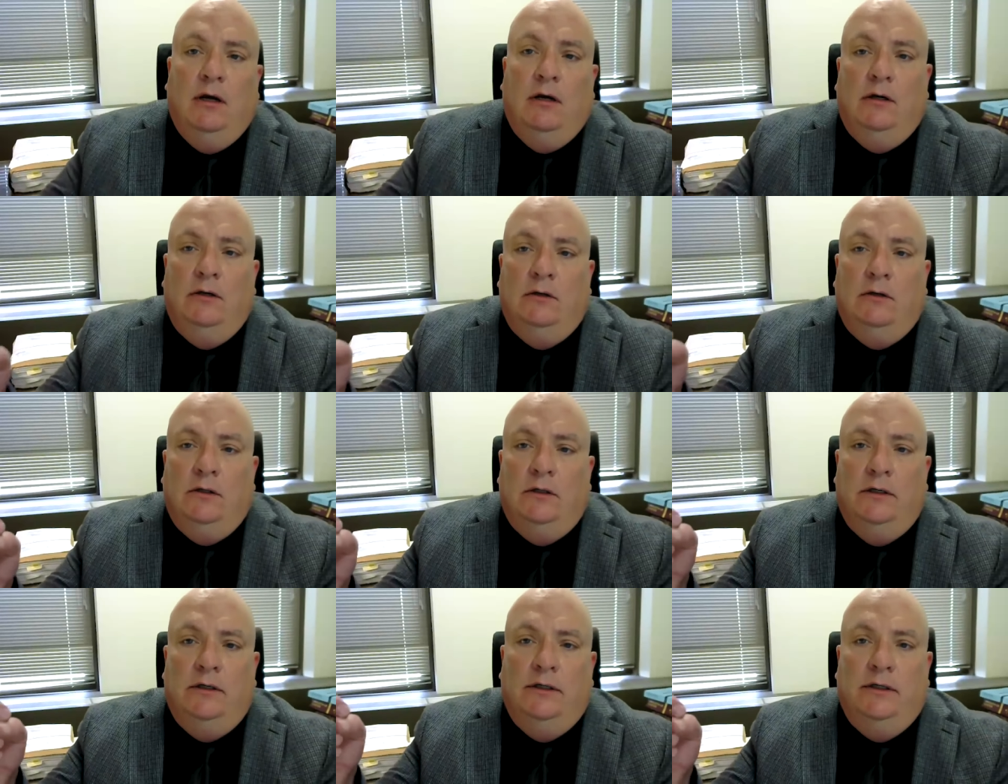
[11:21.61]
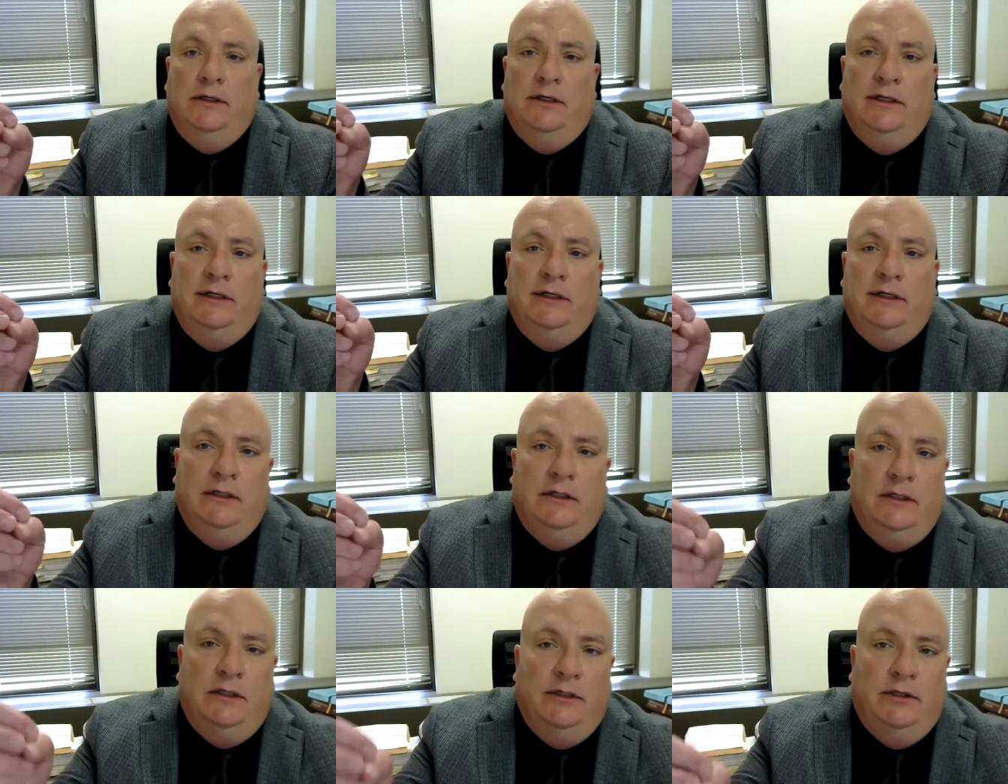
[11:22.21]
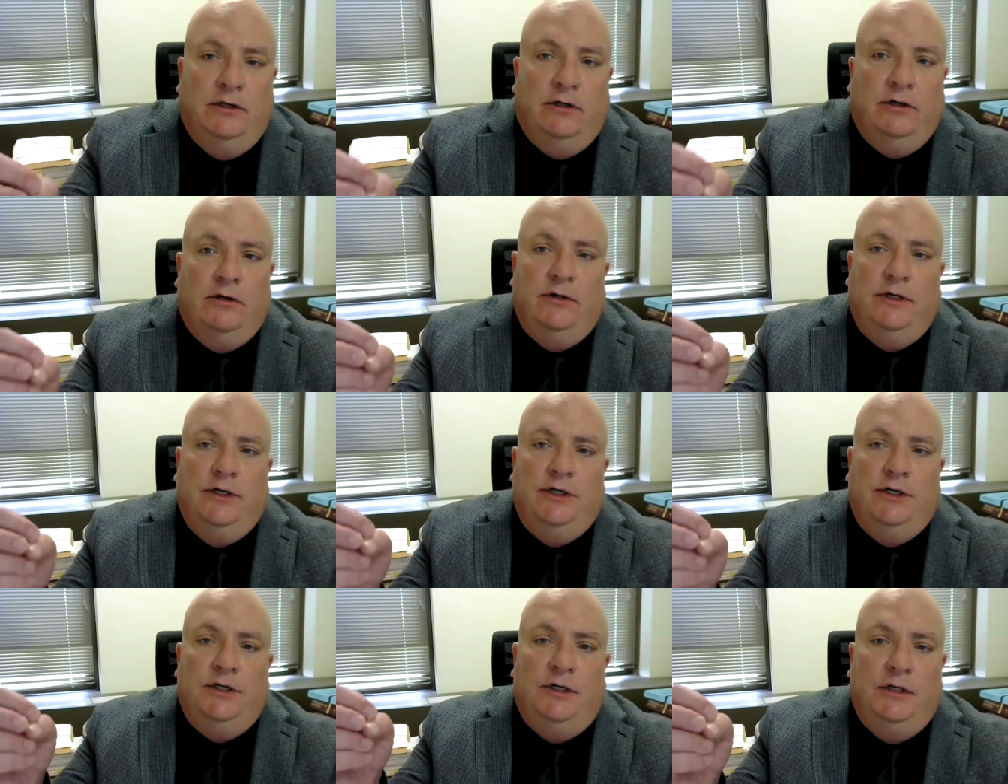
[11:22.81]
or
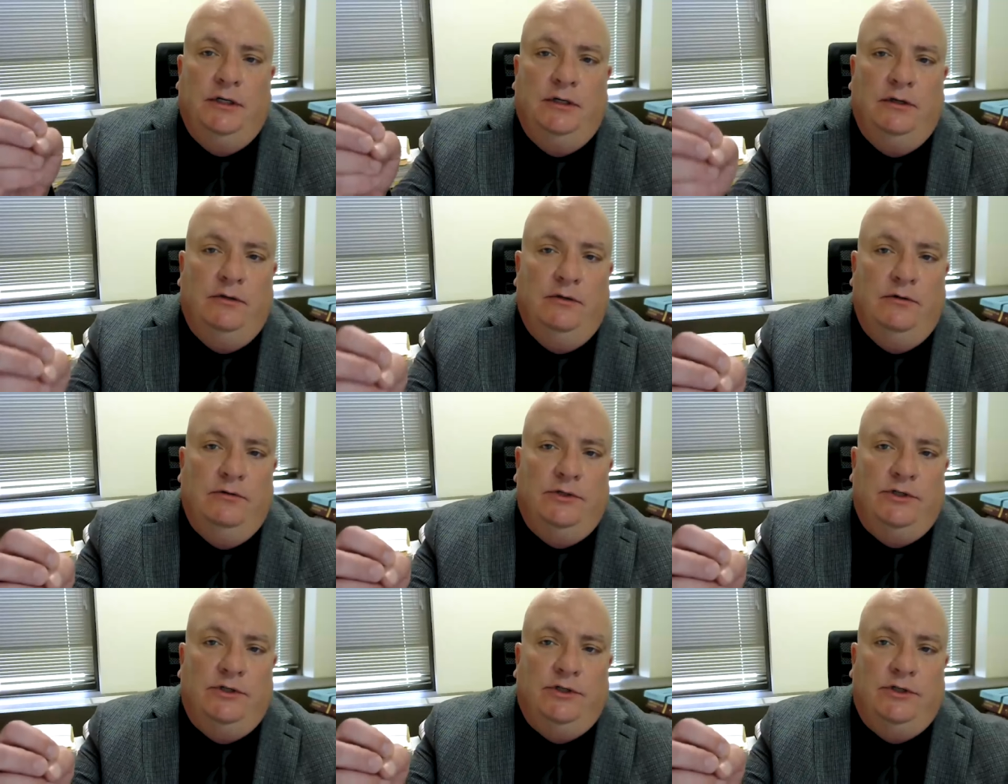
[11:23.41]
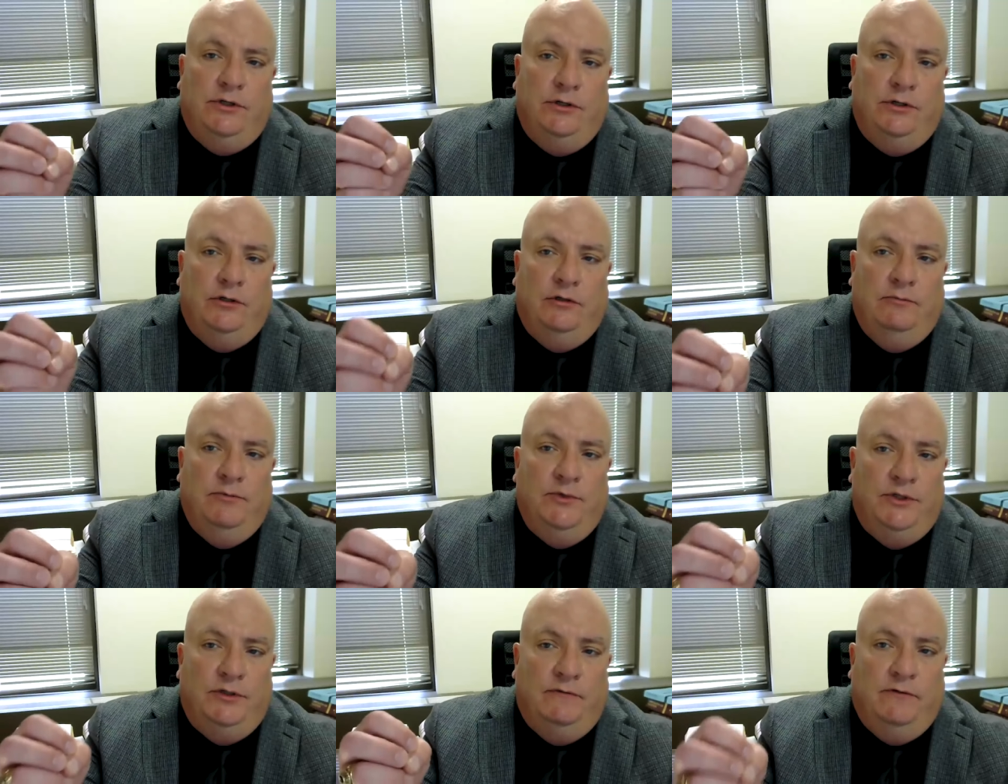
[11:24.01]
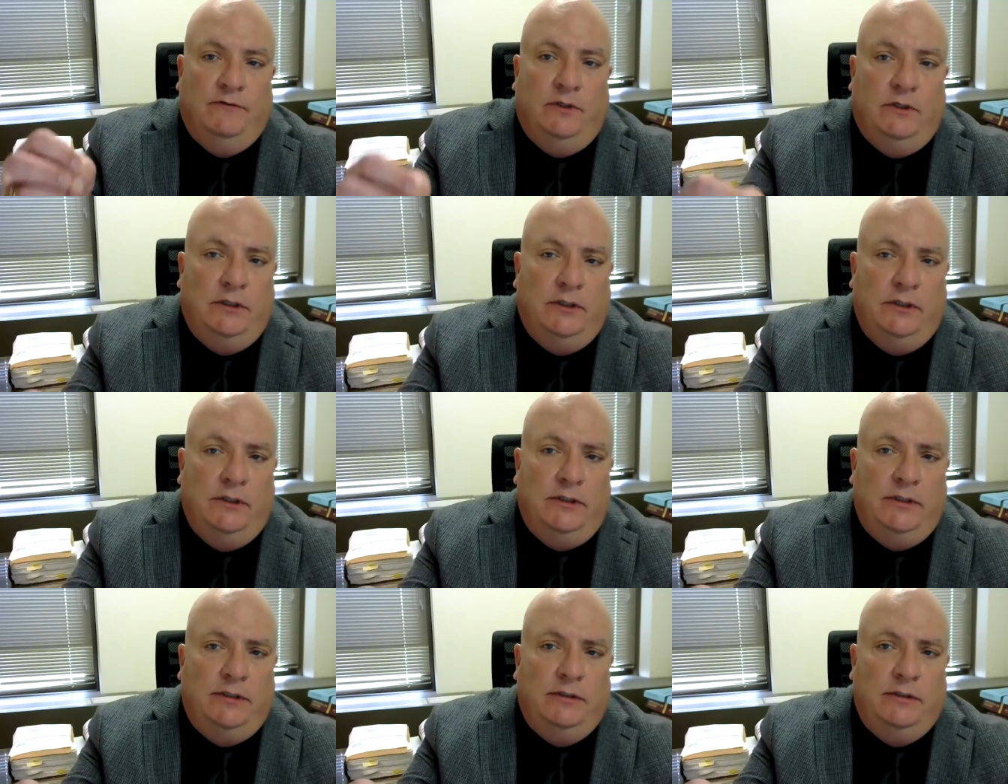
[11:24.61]
encourage and induce terms of
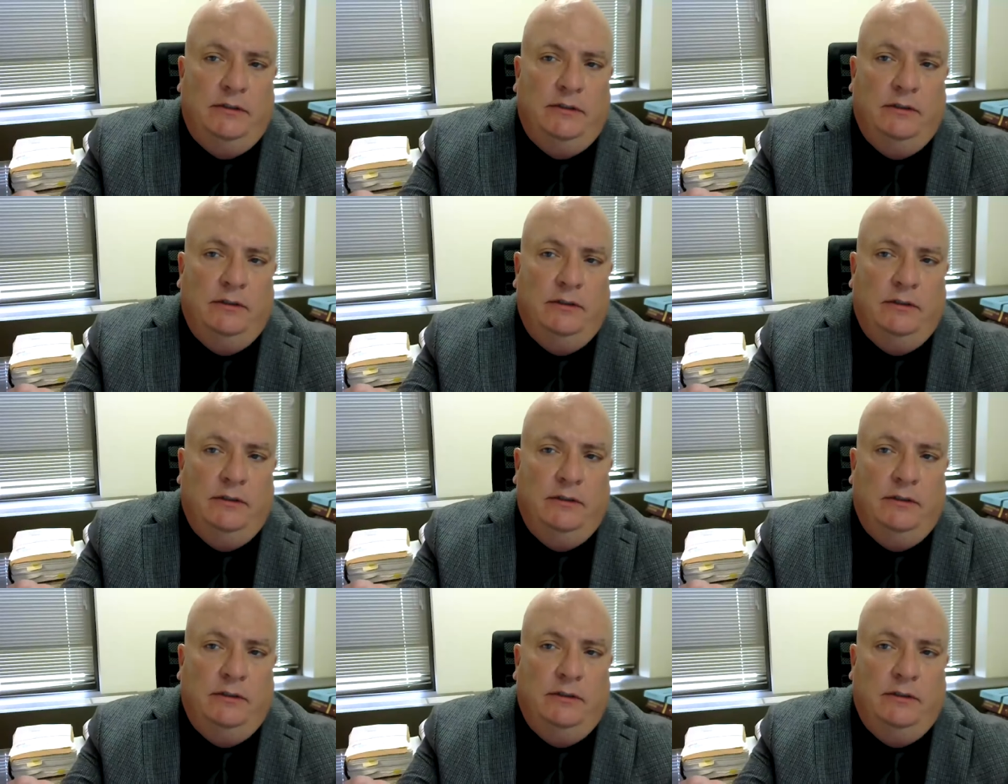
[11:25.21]
art,